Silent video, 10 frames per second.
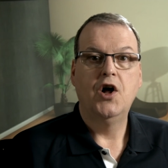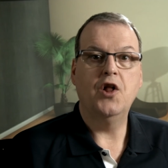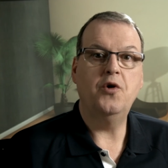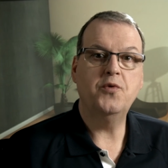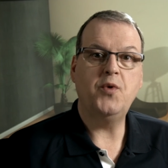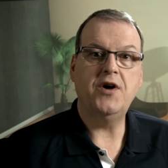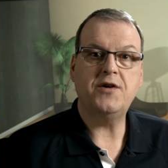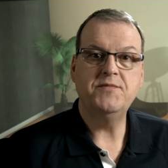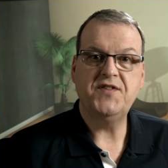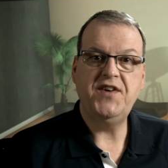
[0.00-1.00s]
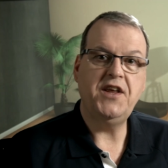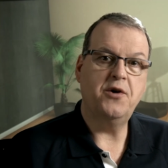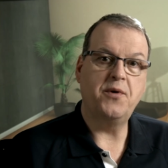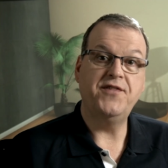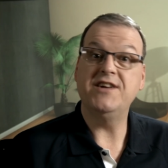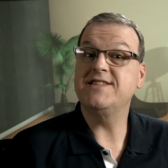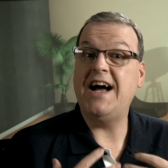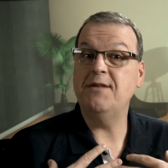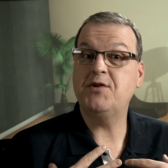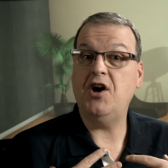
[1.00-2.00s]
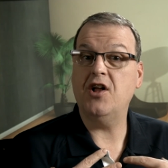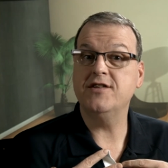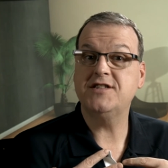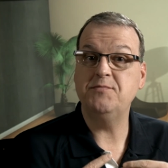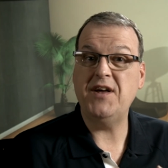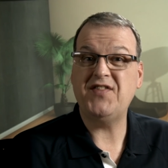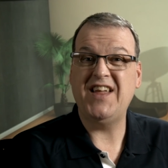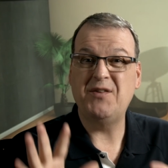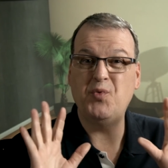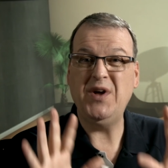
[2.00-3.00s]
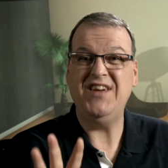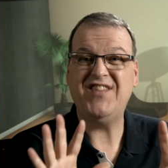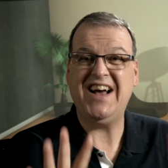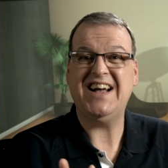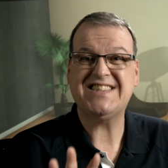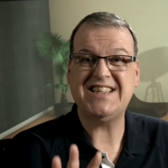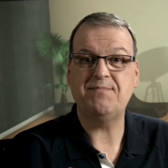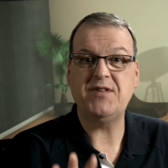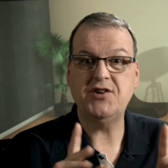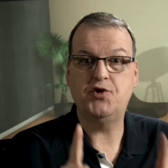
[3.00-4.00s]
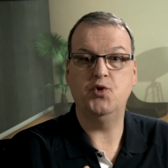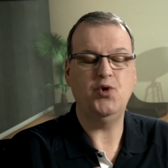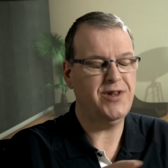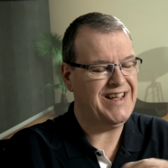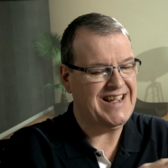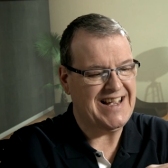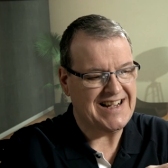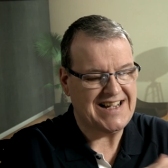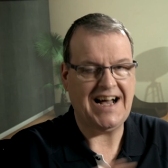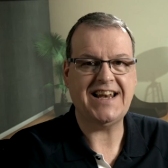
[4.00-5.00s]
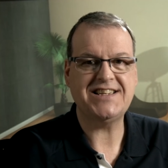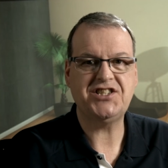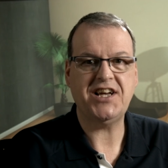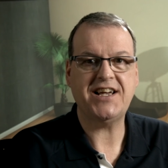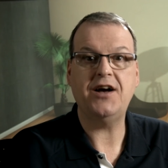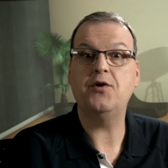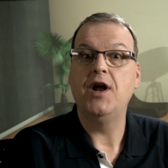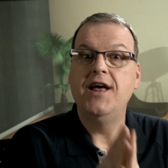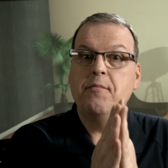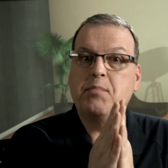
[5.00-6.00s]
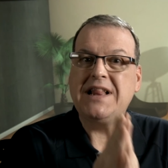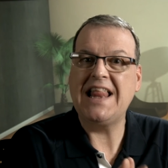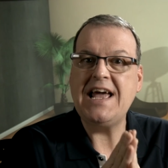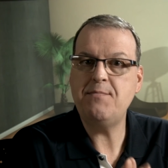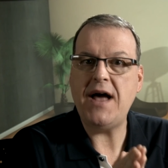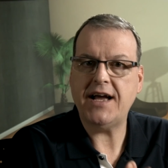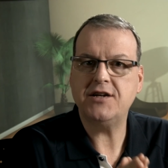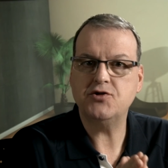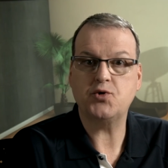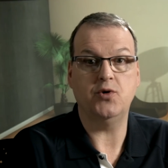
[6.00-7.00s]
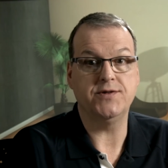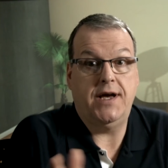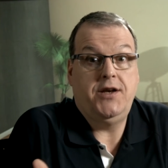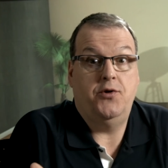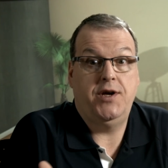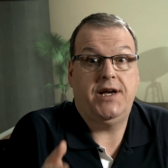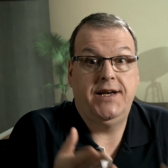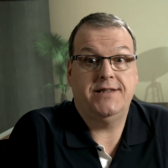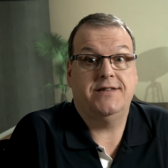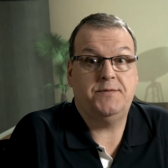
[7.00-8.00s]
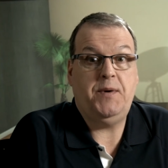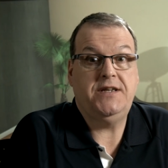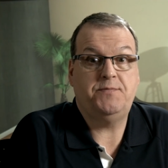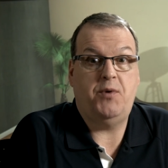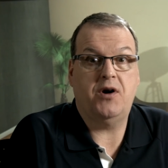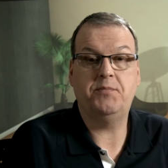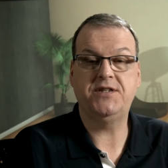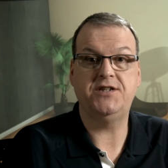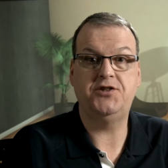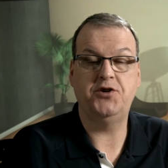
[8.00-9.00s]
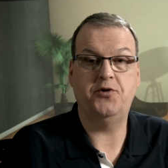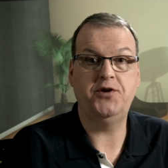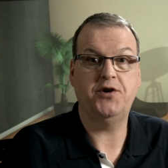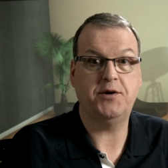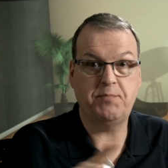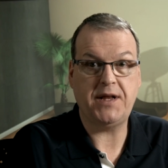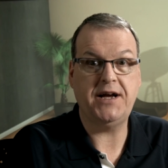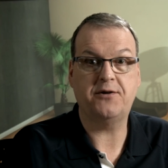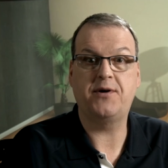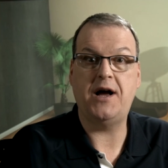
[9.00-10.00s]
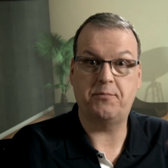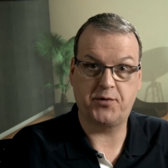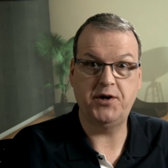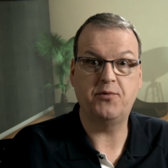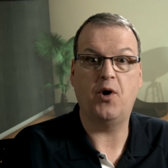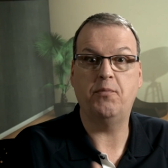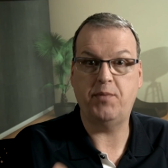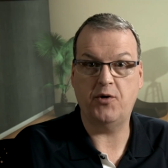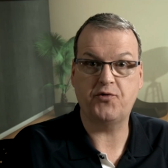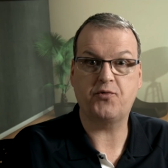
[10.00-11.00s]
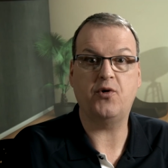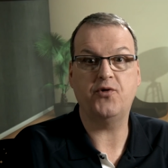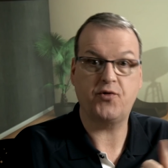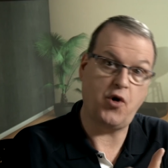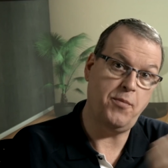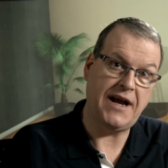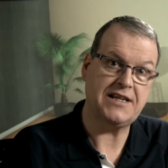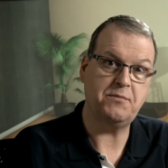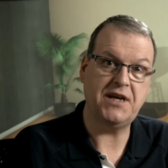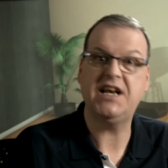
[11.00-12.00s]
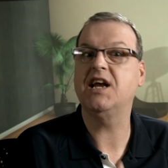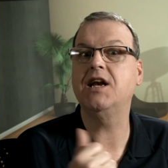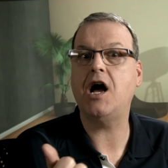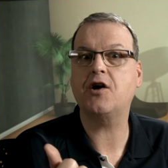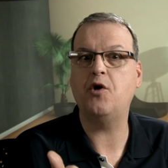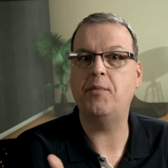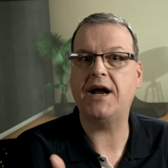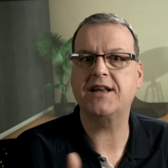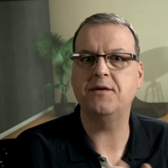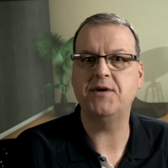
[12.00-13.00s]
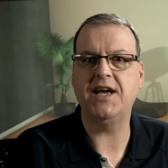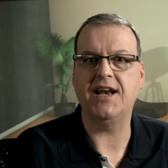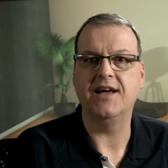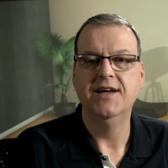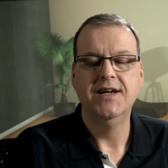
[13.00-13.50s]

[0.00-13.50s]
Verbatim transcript: Hello and welcome to Video Revealed. I'm Colin Smith and we've got something cool that you gotta check out playback controls. I know you can hit the space bar, but did you know you can play around pre-roll, post-rolls, go back to the beginning, not go back to the beginning.